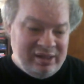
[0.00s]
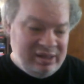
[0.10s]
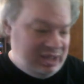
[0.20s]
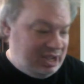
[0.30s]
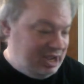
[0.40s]

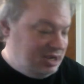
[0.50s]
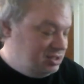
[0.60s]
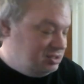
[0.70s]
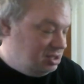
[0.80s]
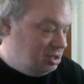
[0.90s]
I didn't
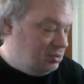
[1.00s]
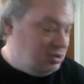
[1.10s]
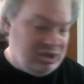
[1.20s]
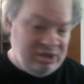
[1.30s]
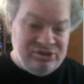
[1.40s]
know
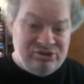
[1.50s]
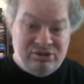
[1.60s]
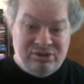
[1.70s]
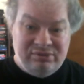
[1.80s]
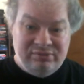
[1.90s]

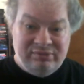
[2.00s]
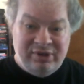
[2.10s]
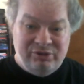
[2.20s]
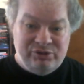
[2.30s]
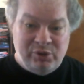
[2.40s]
until I
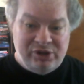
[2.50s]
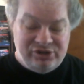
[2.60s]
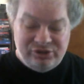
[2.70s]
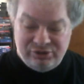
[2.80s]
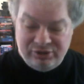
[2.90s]
was watching
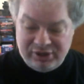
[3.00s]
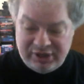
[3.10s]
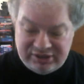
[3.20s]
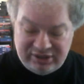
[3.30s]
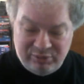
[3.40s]
Turner
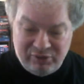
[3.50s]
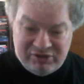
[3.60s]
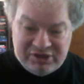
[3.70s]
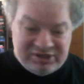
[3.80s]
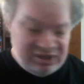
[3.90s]
Classic
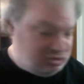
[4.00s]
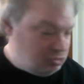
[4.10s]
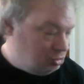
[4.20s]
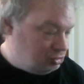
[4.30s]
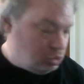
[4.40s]
Movies that
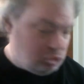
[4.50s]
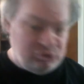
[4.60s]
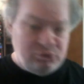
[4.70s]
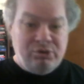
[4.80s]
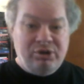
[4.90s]

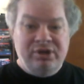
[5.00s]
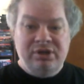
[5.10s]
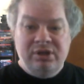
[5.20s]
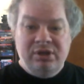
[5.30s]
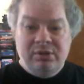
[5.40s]
Tortora,
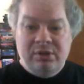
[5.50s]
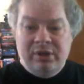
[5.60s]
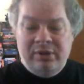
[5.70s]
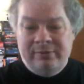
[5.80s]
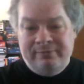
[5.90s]

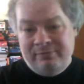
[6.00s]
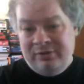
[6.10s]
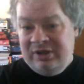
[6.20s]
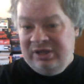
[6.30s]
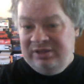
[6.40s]

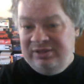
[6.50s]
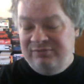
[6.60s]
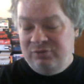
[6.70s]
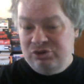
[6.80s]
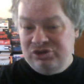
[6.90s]
the
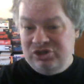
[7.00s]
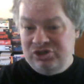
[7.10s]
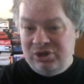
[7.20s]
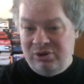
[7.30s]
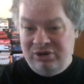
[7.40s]
version
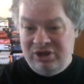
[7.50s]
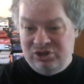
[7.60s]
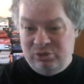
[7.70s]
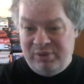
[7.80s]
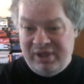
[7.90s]
shown in
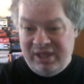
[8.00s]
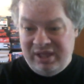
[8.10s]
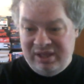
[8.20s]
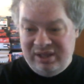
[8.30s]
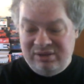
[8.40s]

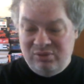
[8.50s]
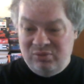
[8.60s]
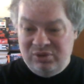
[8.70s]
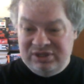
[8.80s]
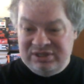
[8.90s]
Japan
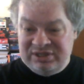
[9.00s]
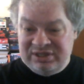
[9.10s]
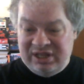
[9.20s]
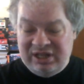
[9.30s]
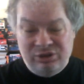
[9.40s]
was
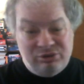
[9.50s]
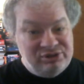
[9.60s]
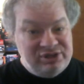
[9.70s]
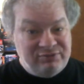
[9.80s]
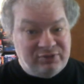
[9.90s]
a little
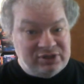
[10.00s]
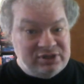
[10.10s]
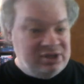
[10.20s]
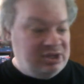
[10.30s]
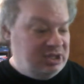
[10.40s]
different
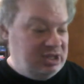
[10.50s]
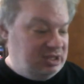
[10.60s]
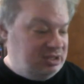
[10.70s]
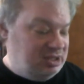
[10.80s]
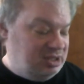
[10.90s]

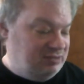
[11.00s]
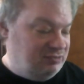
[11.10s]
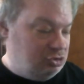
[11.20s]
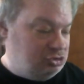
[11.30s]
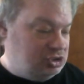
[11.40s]
than the
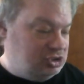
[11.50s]
version